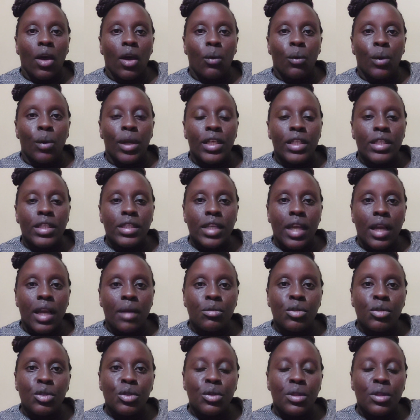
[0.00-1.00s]
when it
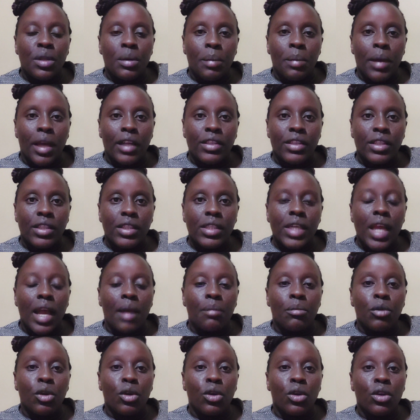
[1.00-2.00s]
comes to the budget,
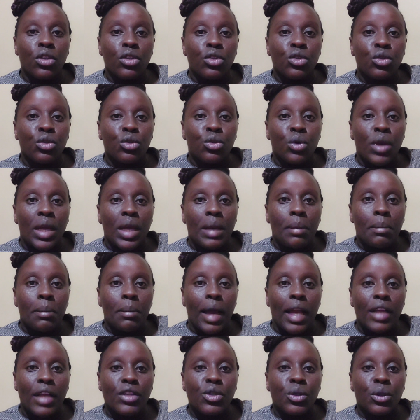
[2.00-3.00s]
I'm not going to dwell
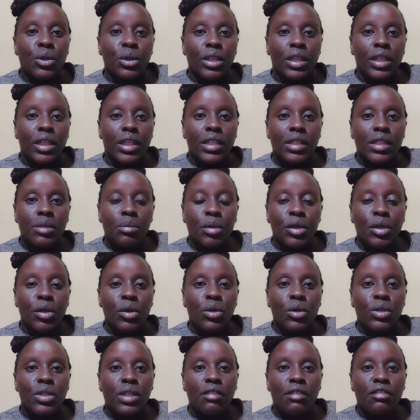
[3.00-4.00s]
much on it
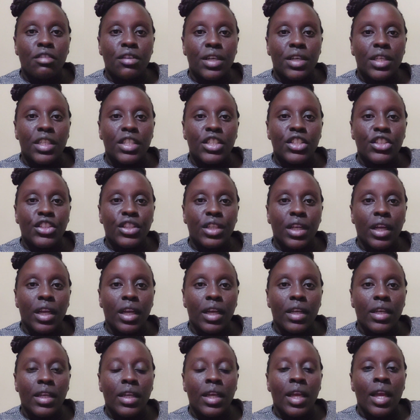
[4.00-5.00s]
because I've already
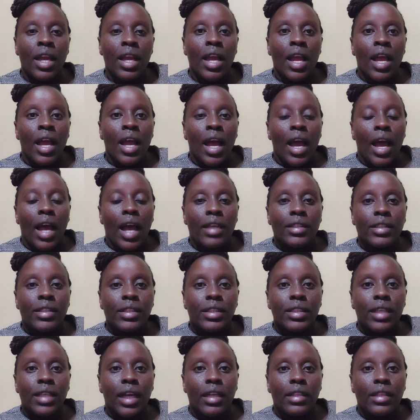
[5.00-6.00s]
shared
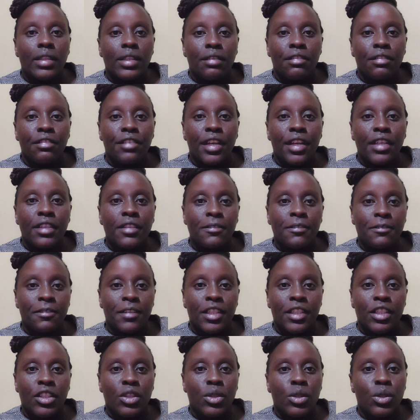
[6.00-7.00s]
different
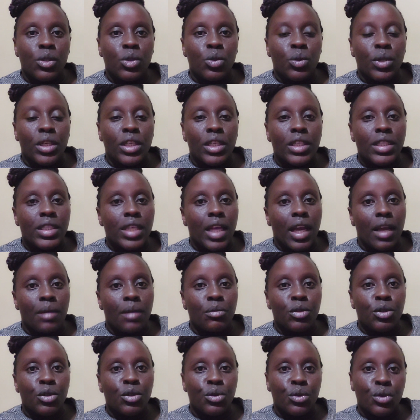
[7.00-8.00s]
videos when it
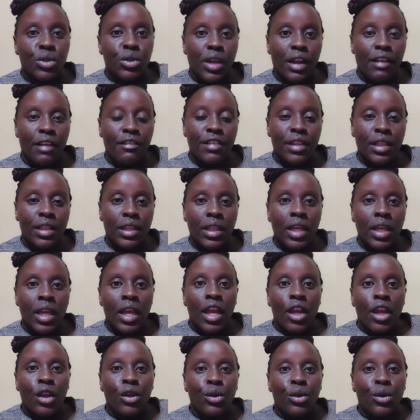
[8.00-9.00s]
comes to travel.
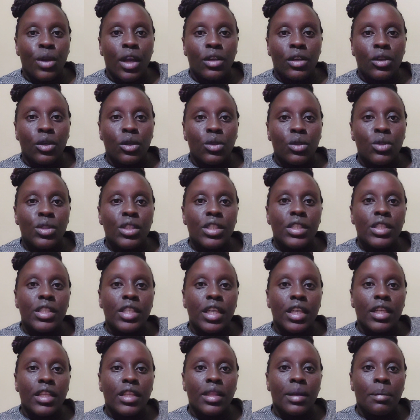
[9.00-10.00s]
You can always
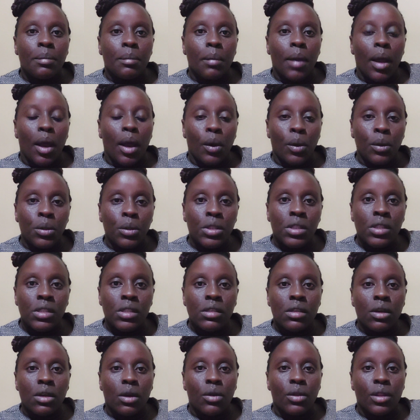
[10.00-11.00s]
check them out
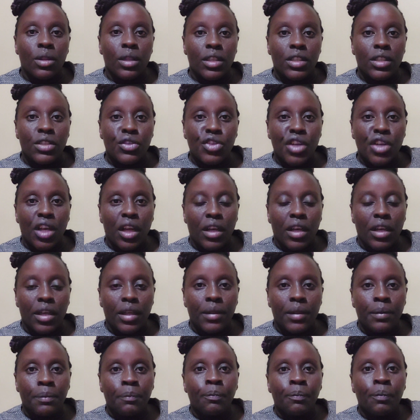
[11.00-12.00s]
on this
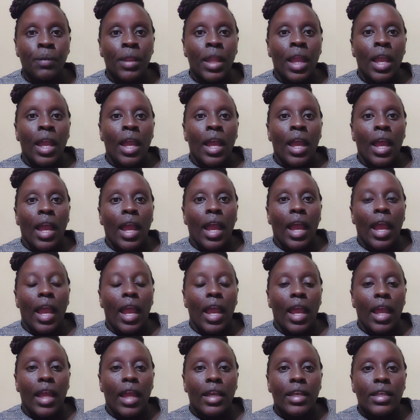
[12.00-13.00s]
channel.
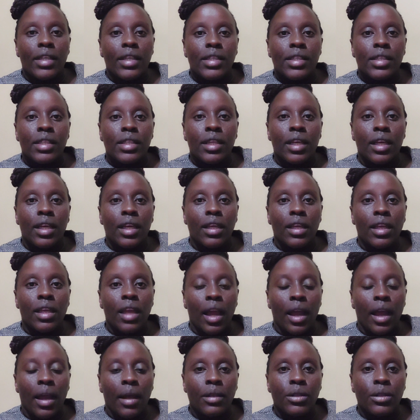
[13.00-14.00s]
And
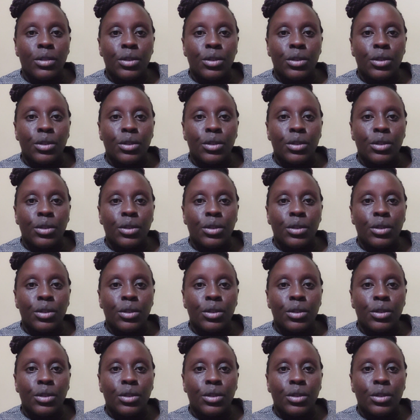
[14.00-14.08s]
yeah,